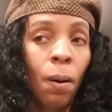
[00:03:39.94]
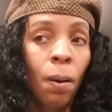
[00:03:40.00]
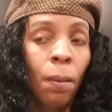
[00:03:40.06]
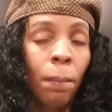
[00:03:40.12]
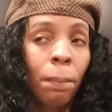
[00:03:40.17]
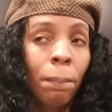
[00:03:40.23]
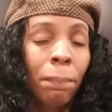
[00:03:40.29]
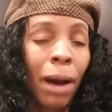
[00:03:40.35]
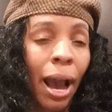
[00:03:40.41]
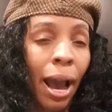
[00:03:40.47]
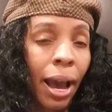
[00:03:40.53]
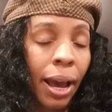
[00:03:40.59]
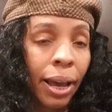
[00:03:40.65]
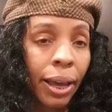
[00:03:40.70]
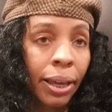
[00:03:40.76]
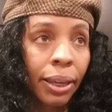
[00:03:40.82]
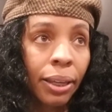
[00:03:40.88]

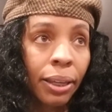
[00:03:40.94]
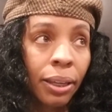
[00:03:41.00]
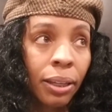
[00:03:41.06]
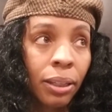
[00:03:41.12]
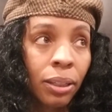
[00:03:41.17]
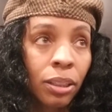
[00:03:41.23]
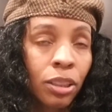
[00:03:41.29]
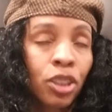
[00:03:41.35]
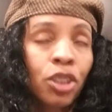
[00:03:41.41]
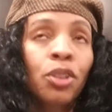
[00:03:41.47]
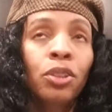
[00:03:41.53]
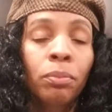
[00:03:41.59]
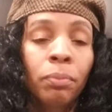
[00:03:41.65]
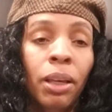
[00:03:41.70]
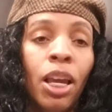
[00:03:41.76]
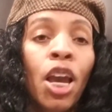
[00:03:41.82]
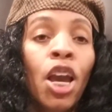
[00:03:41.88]
by, excuse
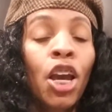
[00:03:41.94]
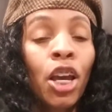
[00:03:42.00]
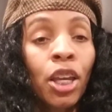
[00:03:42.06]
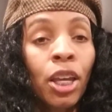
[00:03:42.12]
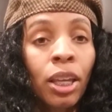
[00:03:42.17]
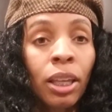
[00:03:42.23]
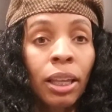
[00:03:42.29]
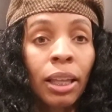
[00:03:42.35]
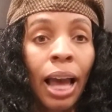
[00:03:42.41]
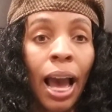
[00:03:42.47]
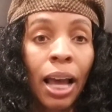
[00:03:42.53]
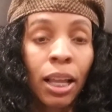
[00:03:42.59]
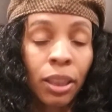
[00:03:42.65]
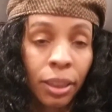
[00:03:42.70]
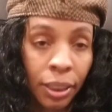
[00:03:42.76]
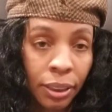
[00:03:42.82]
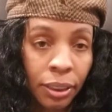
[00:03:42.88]
me,
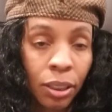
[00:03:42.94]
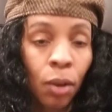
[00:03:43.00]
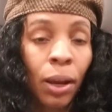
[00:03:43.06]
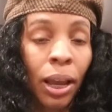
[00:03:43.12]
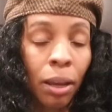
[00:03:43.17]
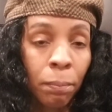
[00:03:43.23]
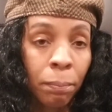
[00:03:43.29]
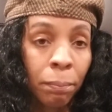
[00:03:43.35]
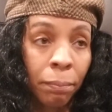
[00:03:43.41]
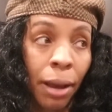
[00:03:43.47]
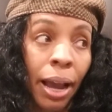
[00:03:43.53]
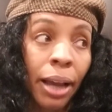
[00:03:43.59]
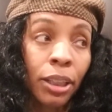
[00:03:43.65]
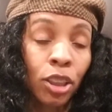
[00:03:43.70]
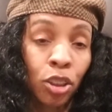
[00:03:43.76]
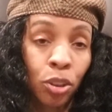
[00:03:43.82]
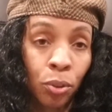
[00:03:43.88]
this, okay,
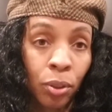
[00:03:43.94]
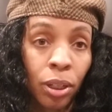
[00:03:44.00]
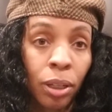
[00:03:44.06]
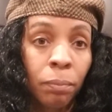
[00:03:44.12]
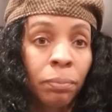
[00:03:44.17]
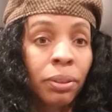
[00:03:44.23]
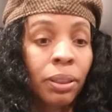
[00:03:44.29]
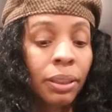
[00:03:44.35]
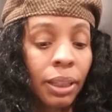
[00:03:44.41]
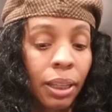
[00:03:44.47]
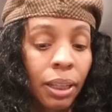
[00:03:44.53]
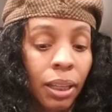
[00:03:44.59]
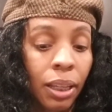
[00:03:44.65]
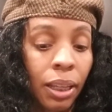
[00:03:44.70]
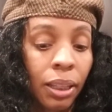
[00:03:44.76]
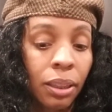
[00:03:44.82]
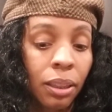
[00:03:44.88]
my script,
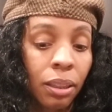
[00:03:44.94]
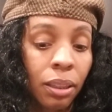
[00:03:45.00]
it,